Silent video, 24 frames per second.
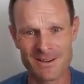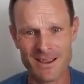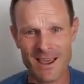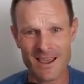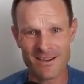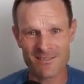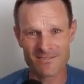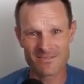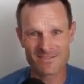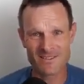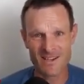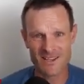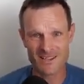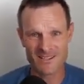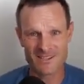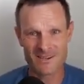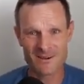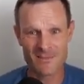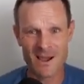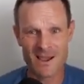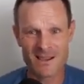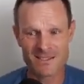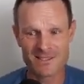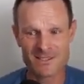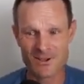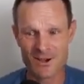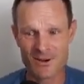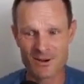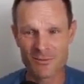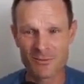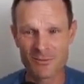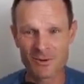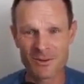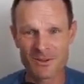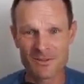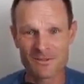have such an amazing time.
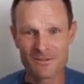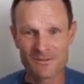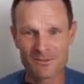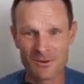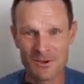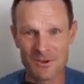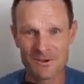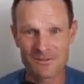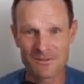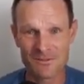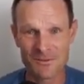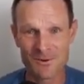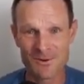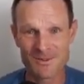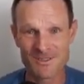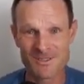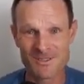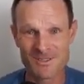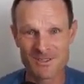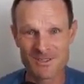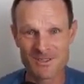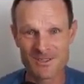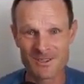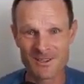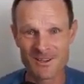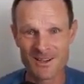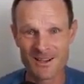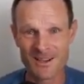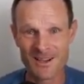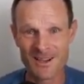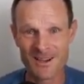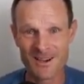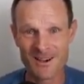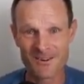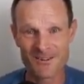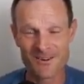I'm really looking forward to
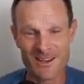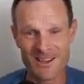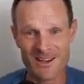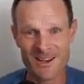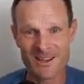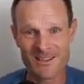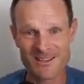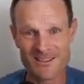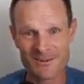reconnecting